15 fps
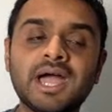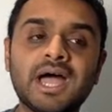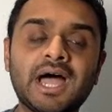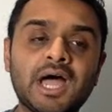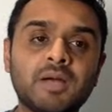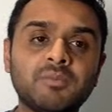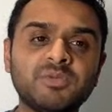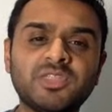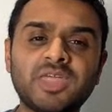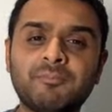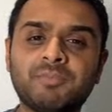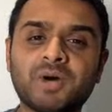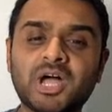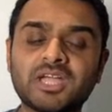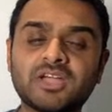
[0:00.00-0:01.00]
You then
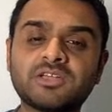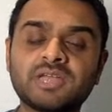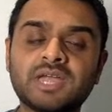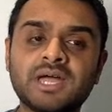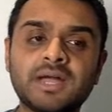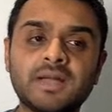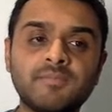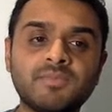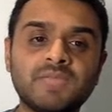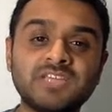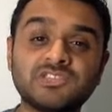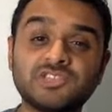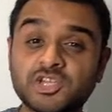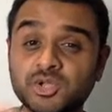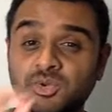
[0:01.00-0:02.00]
buy a
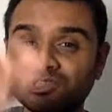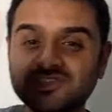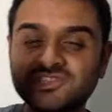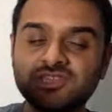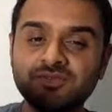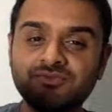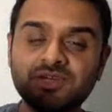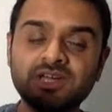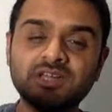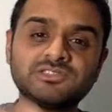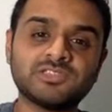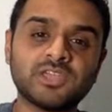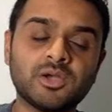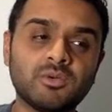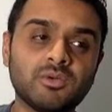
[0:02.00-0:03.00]
security certificate.
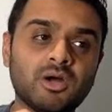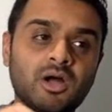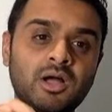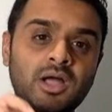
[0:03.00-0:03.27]
So